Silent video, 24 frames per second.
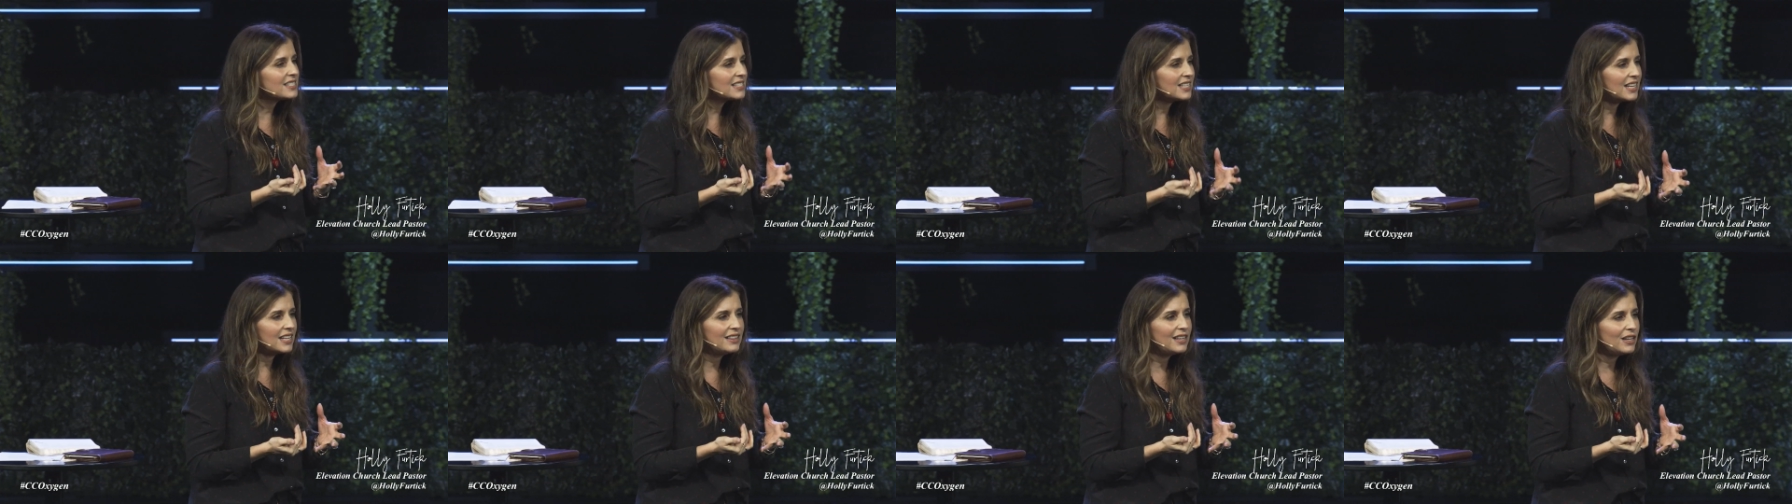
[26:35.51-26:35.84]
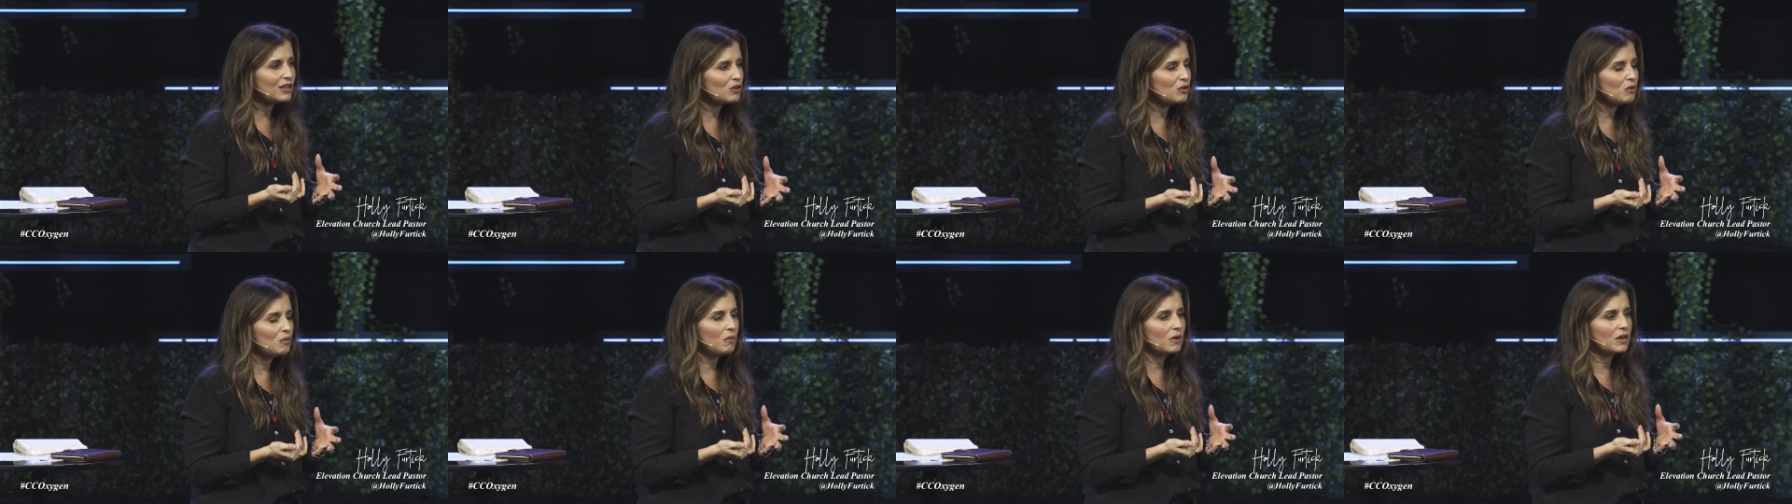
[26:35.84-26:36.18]
thing that
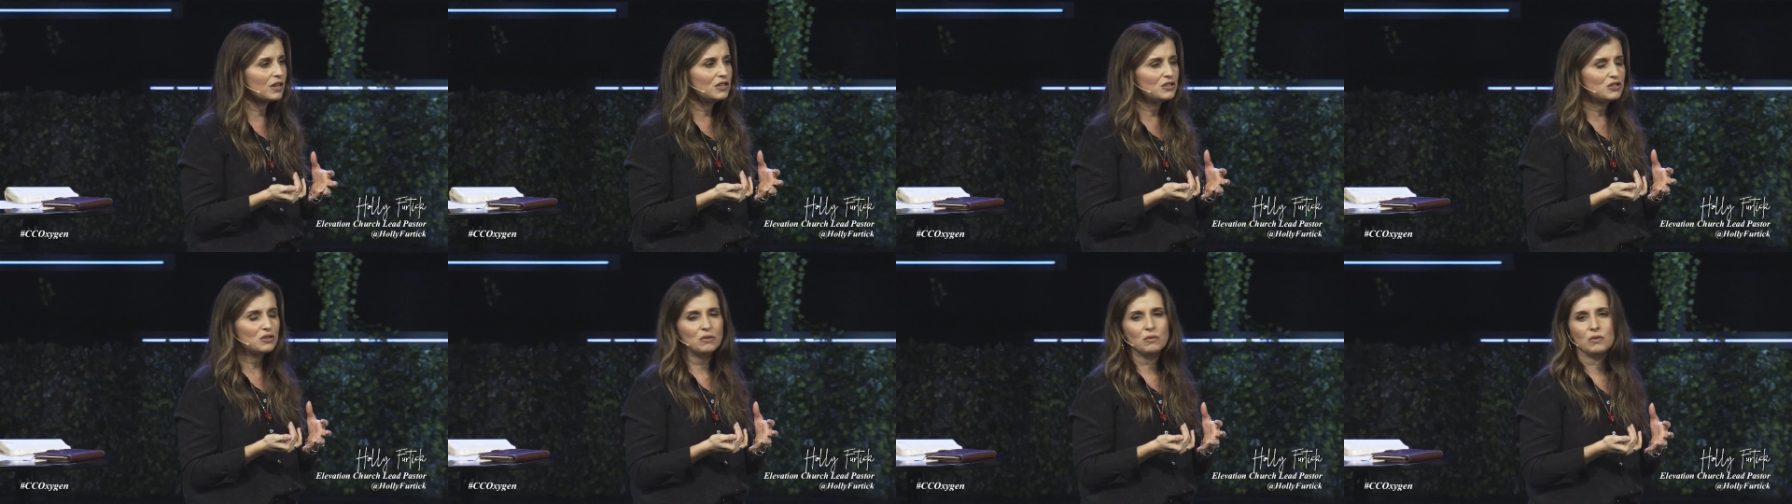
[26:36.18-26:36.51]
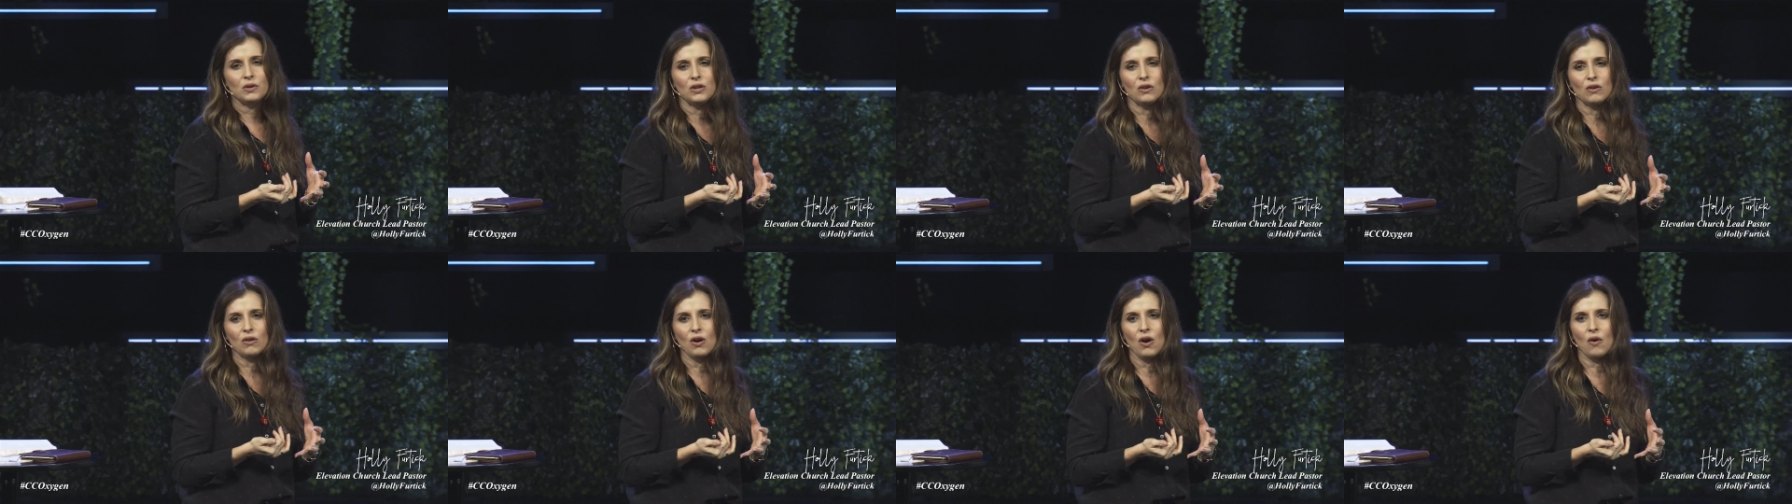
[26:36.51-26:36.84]
you want to do
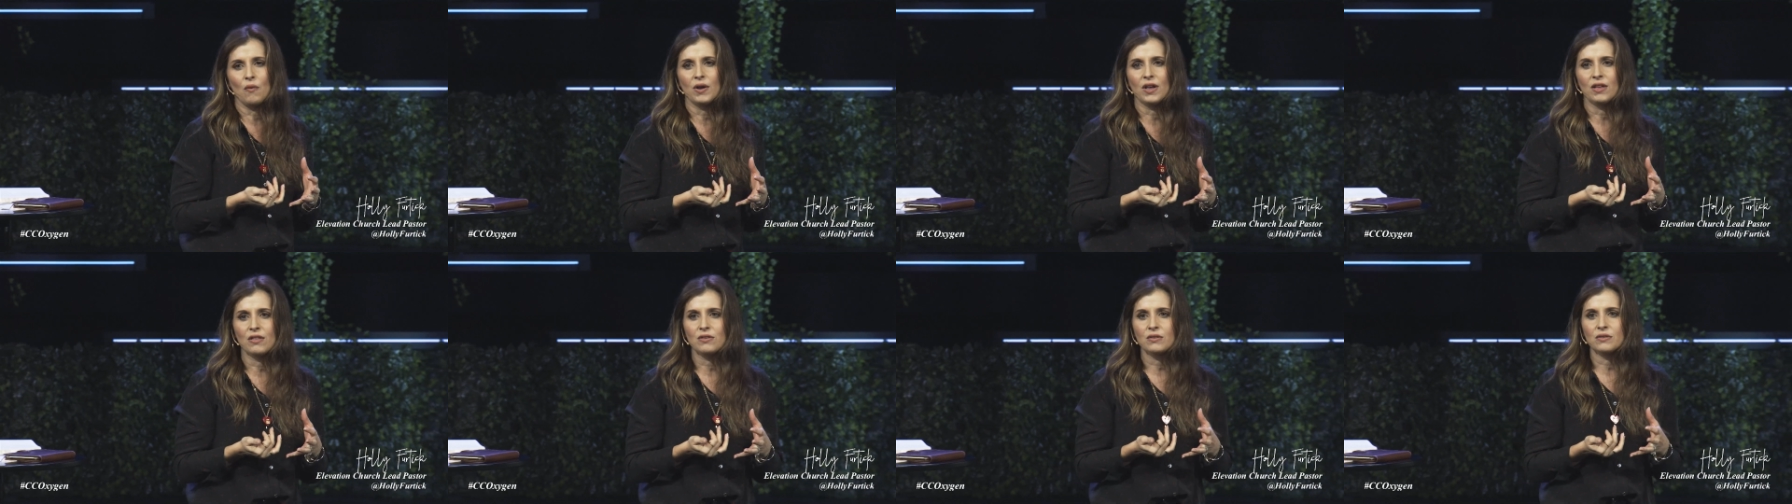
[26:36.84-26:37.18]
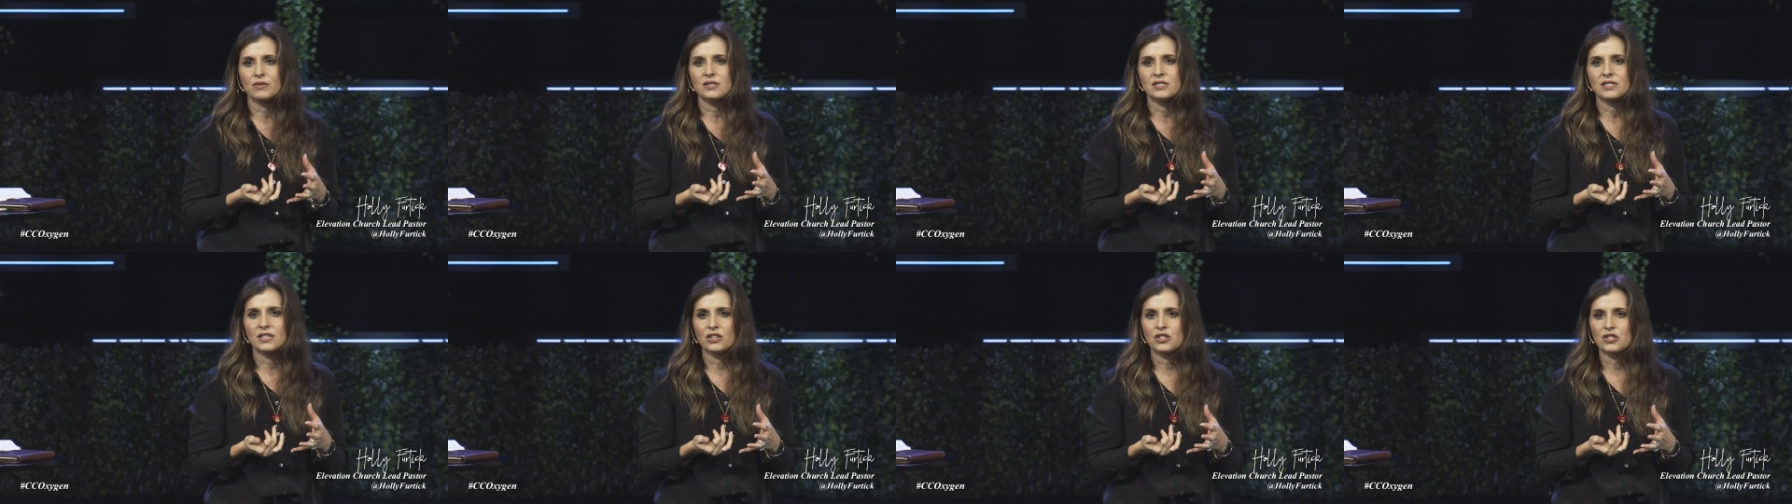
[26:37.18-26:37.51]
when you're going through
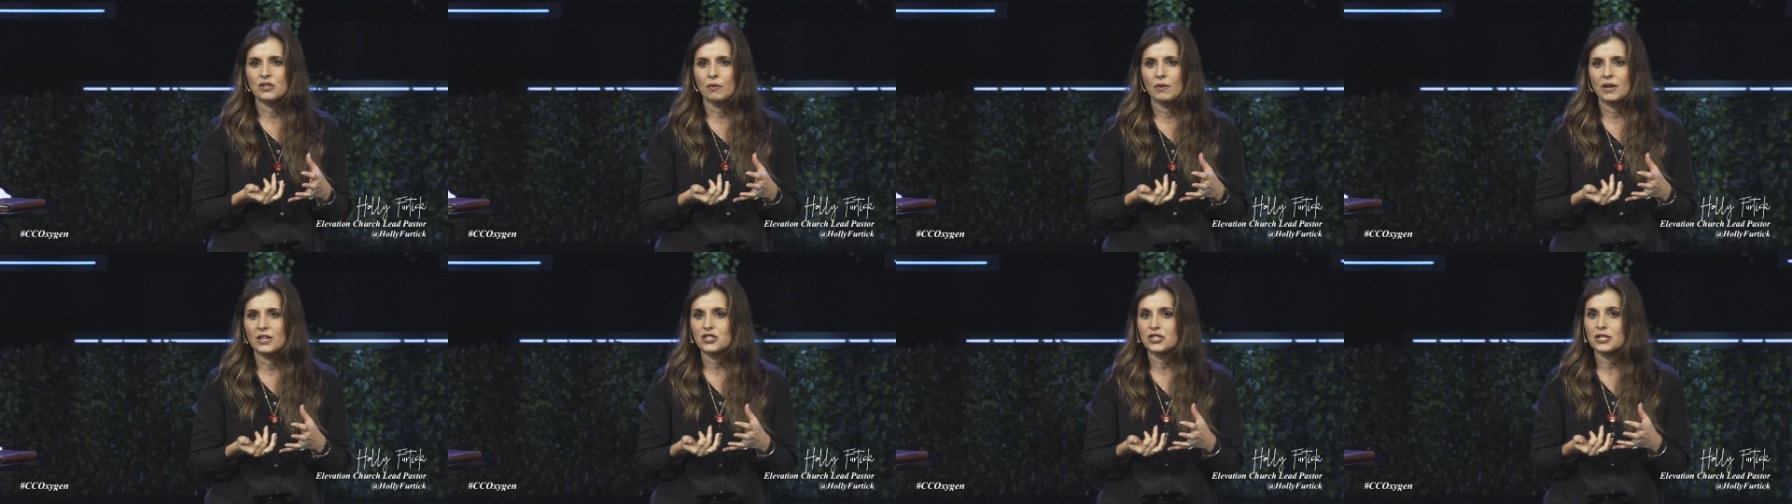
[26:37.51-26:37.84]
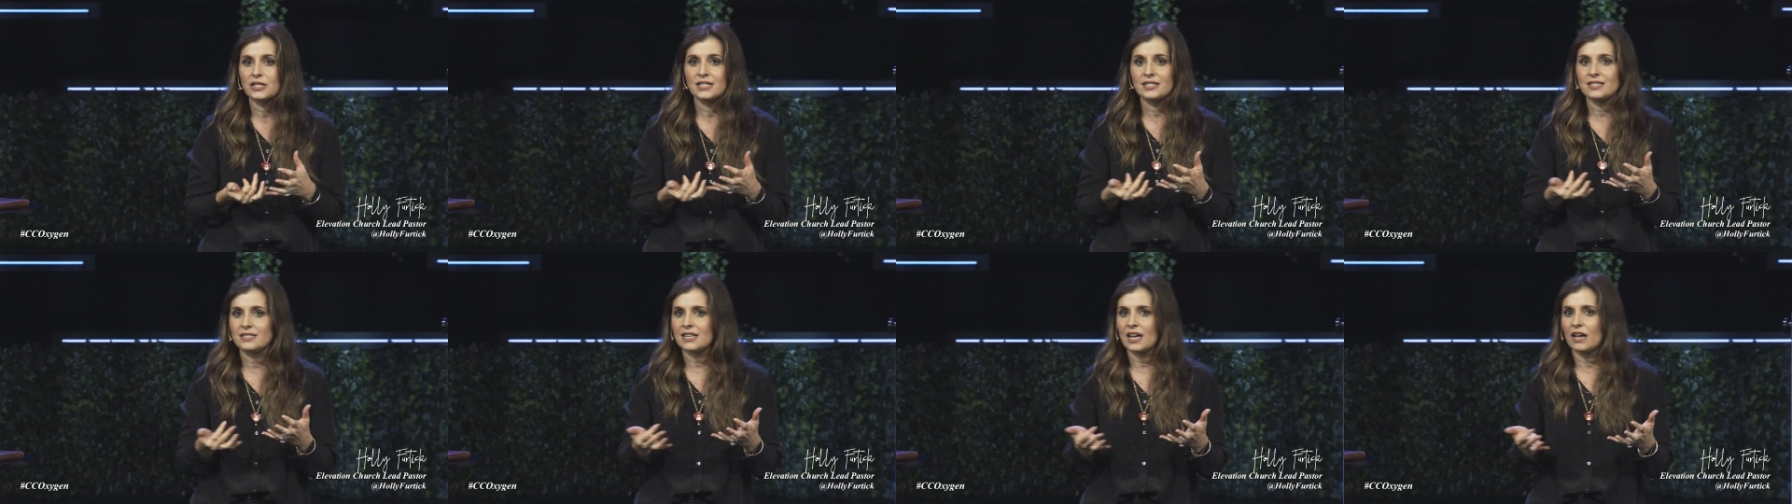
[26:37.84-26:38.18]
a
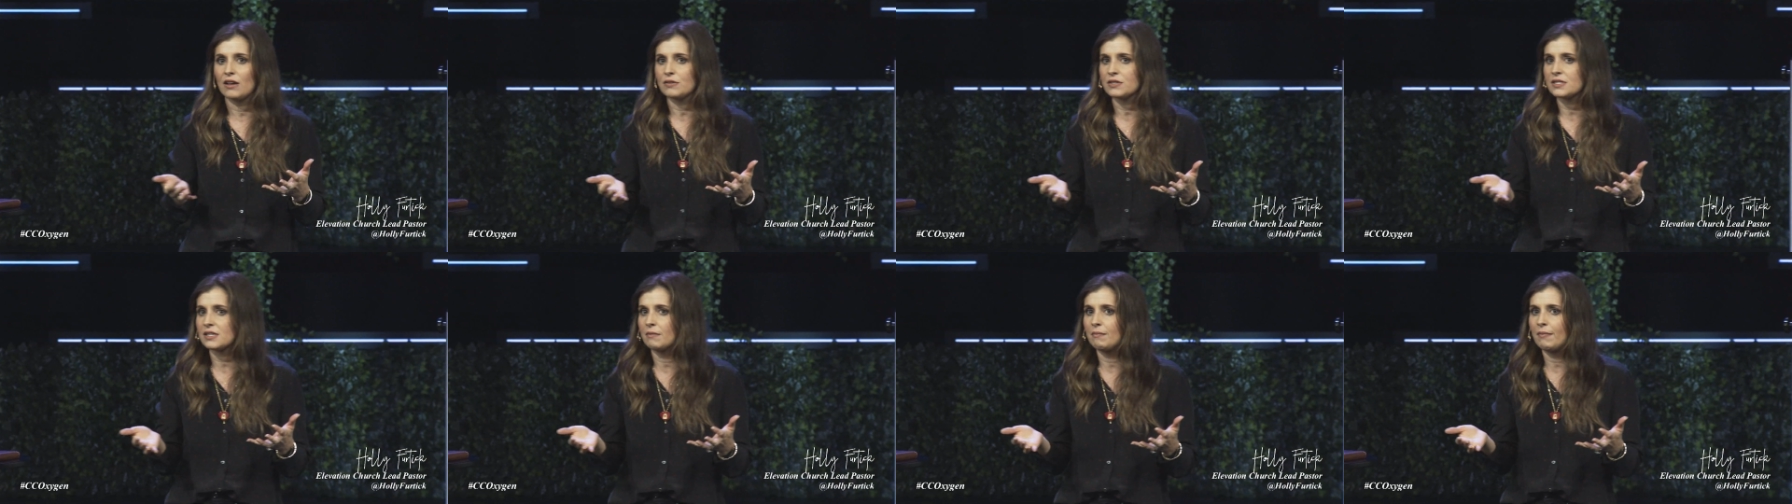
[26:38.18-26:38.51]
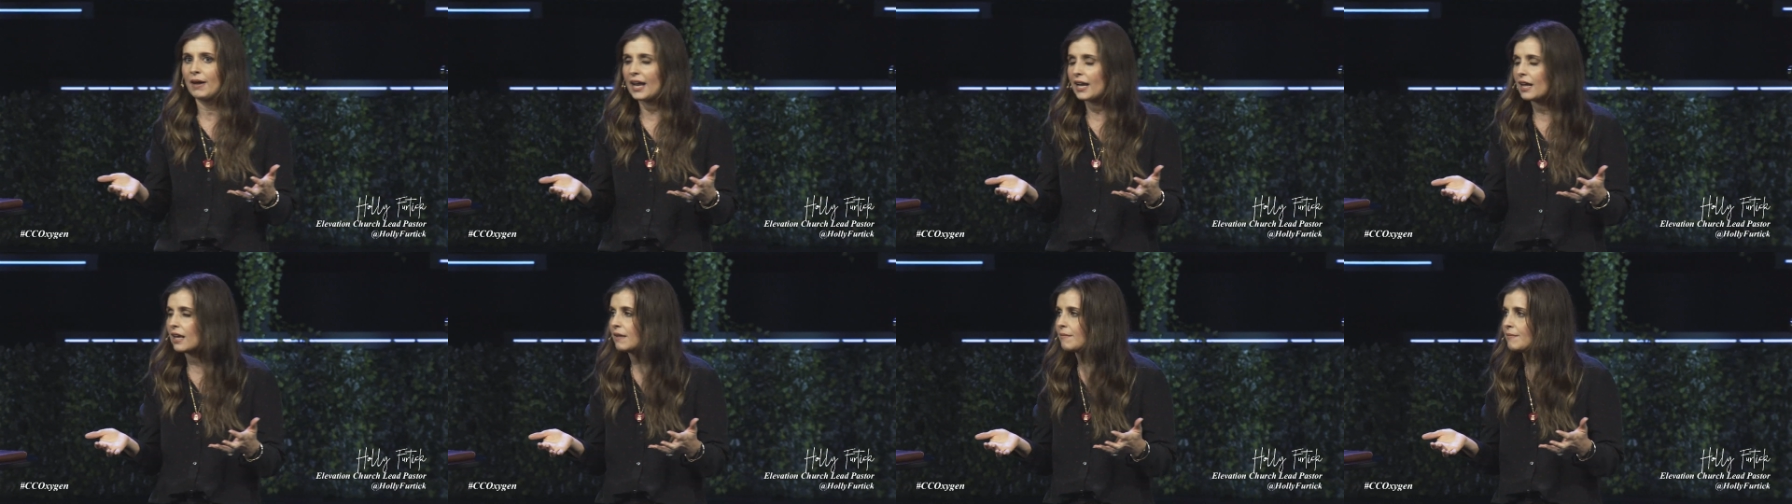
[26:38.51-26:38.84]
situation is tell
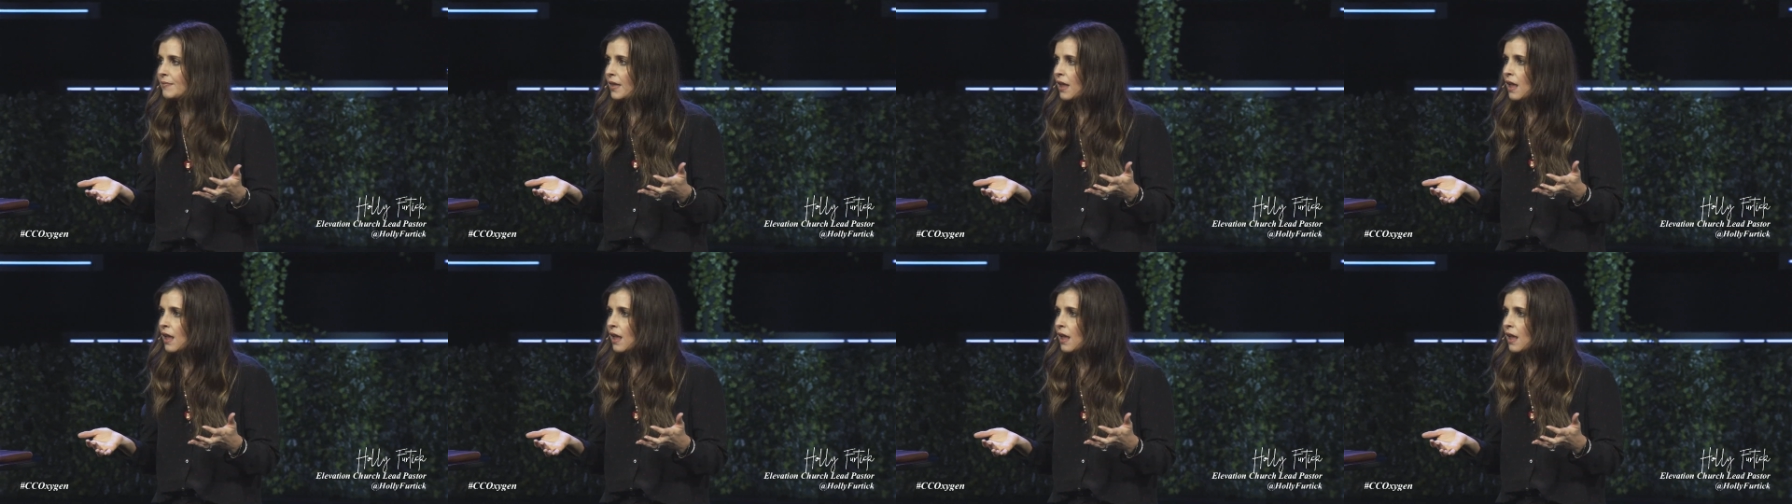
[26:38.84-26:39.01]
somebody.